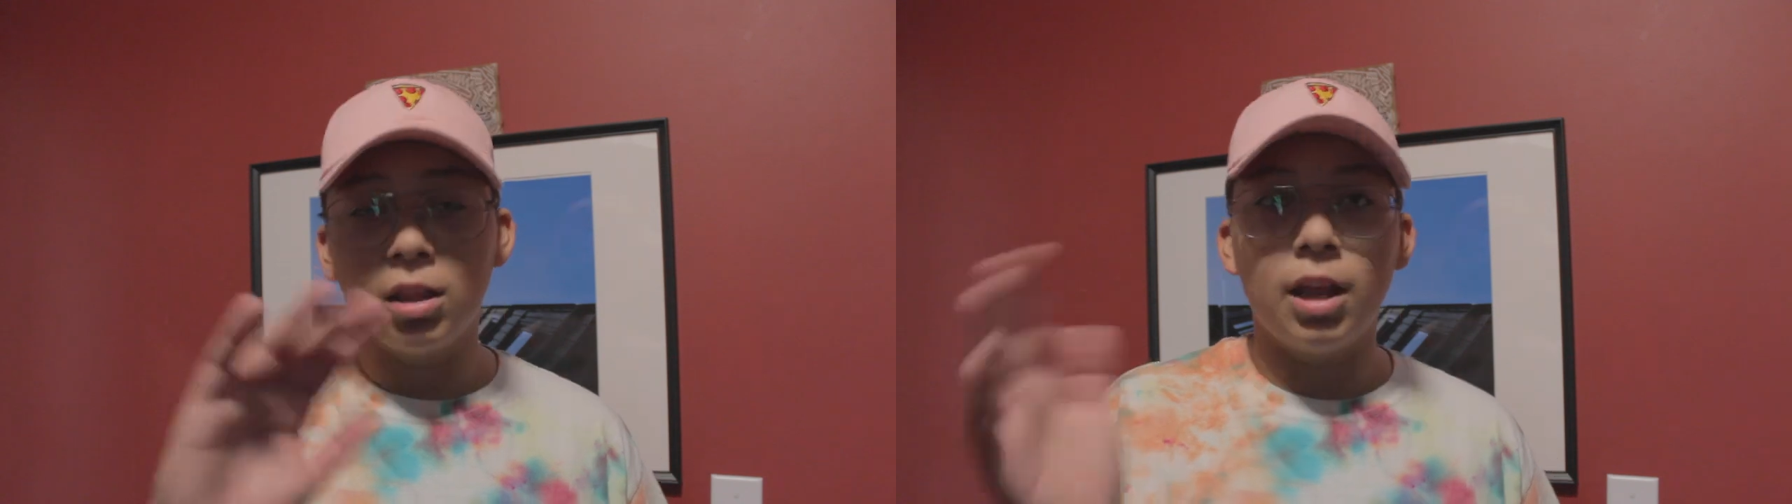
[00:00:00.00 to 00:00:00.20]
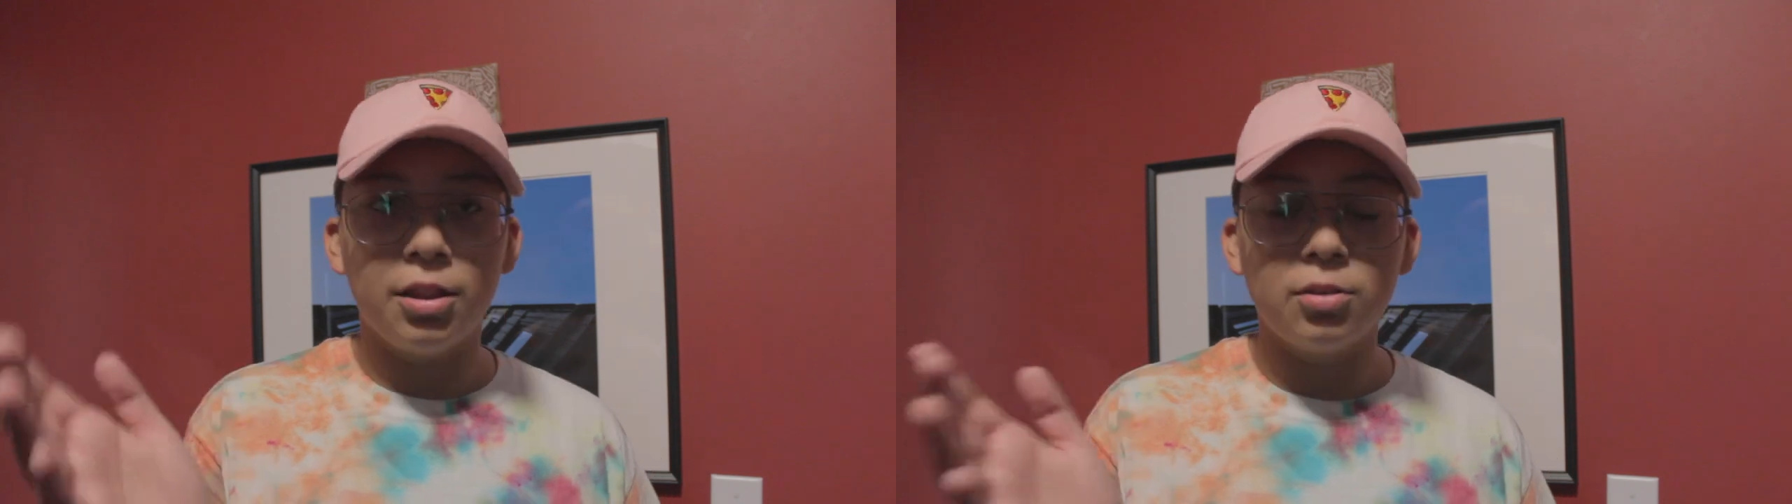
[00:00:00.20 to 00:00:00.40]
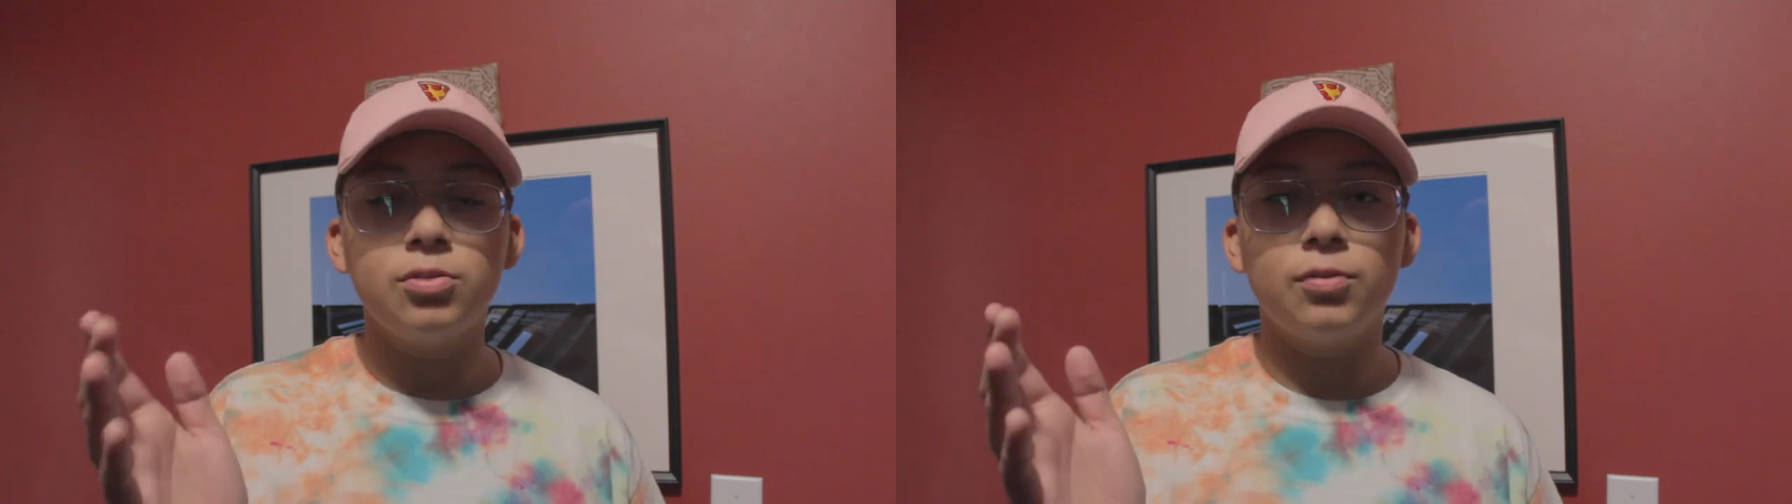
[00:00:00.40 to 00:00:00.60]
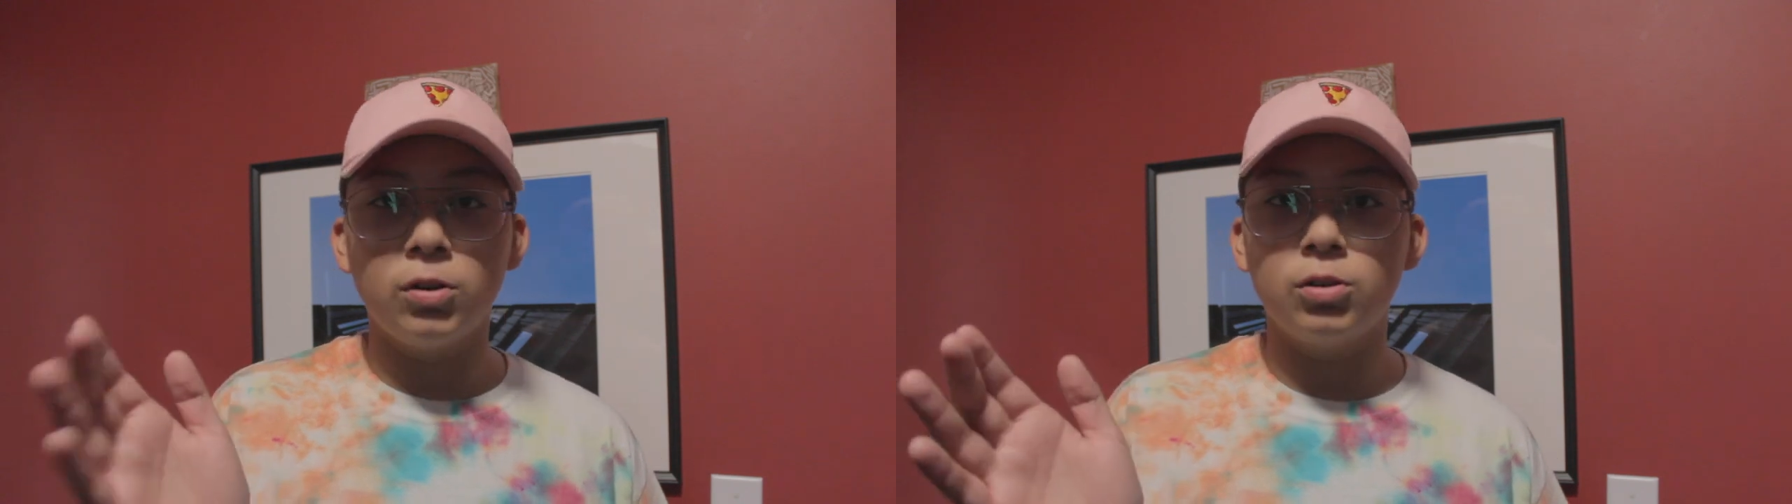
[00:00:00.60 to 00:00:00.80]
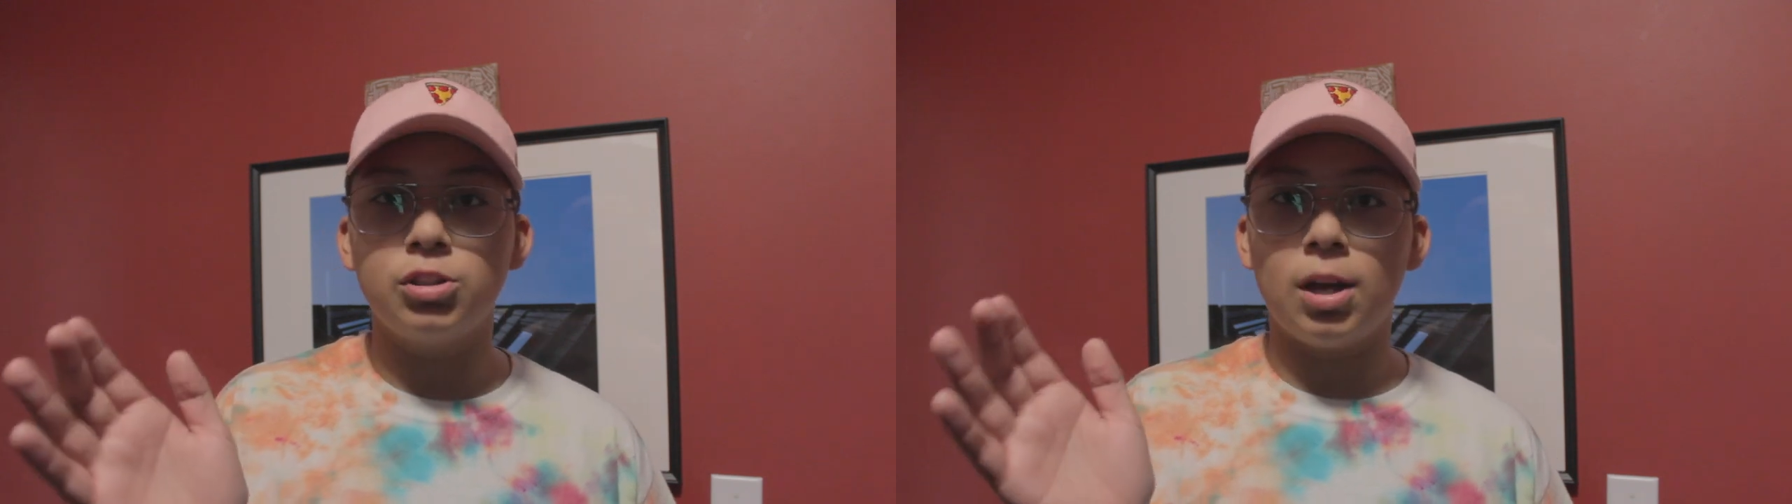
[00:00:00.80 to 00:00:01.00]
A lot of those
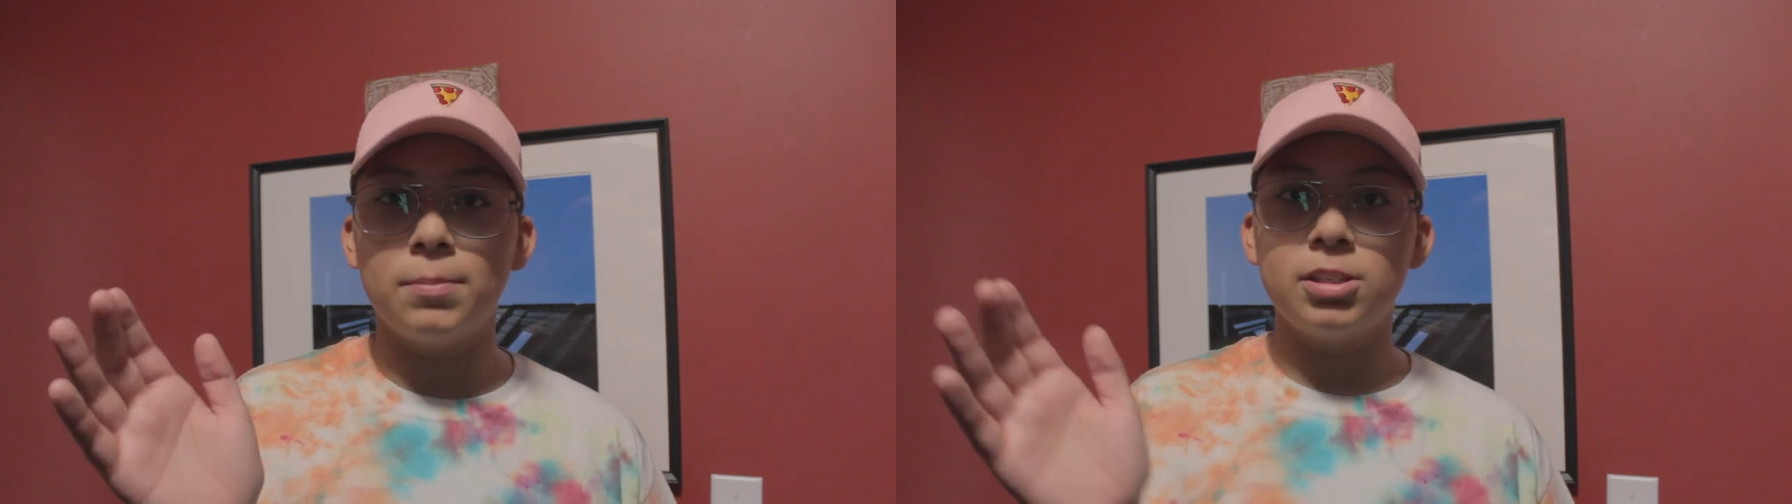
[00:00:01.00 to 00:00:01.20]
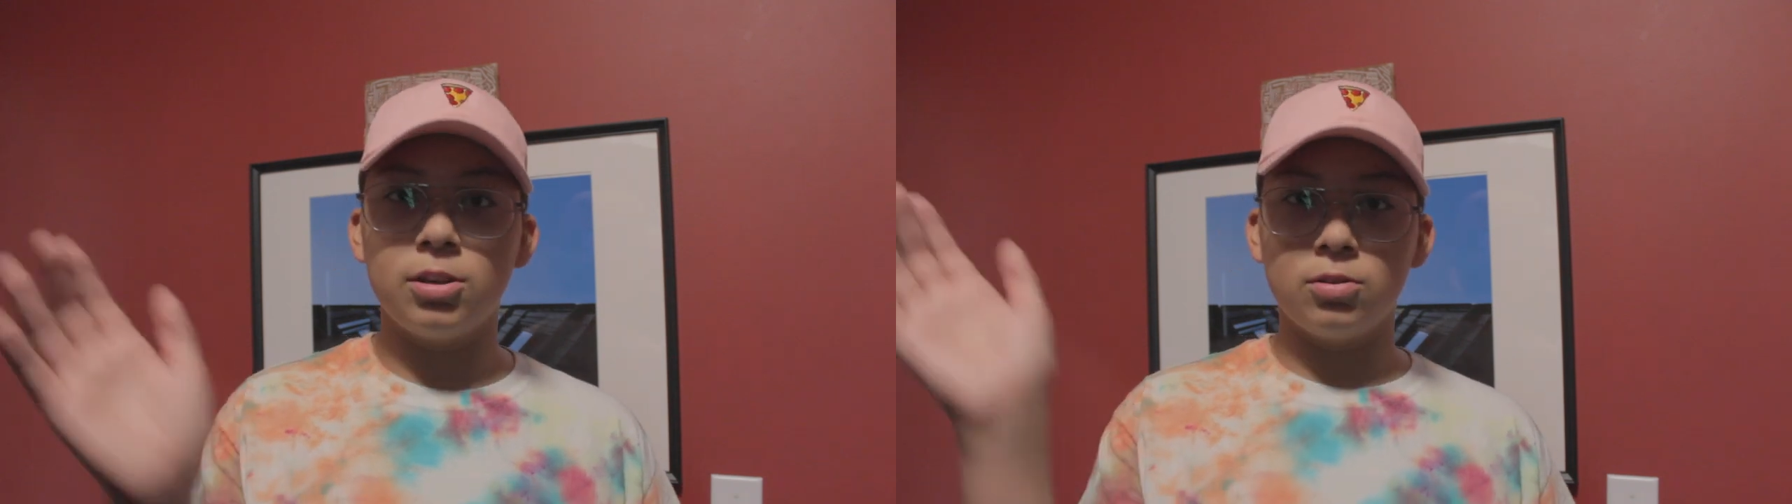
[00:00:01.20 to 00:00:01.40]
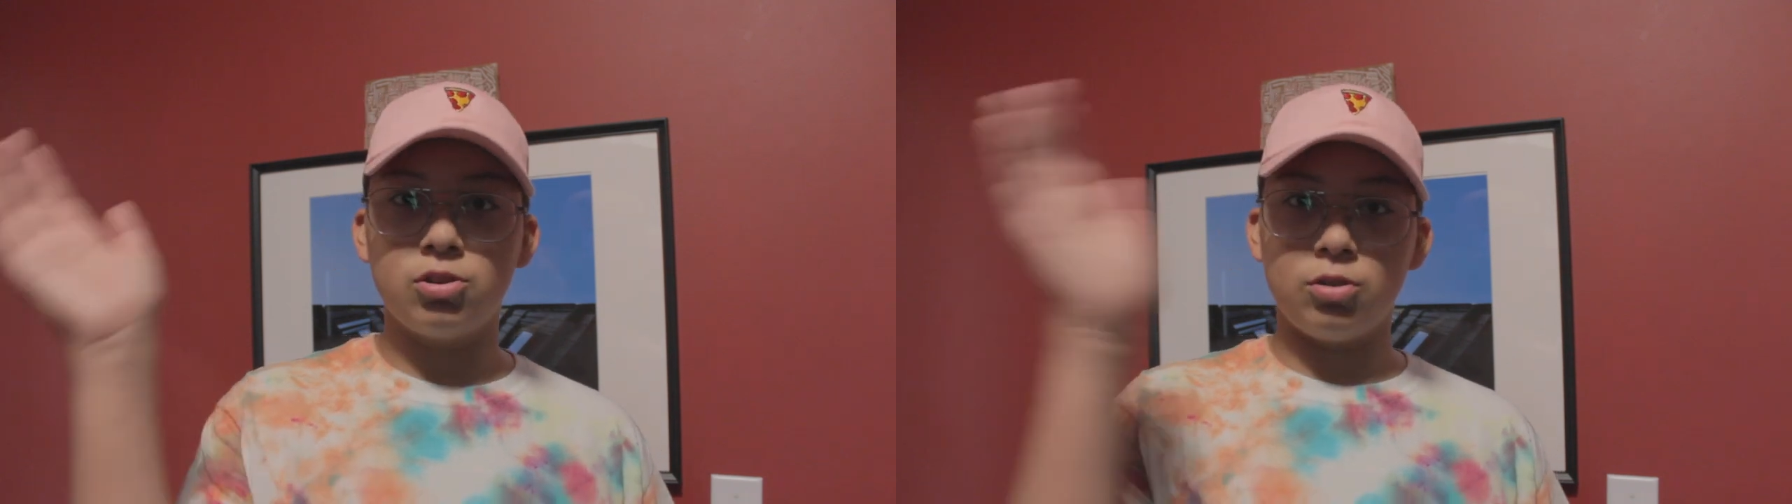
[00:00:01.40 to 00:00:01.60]
Photoshop skills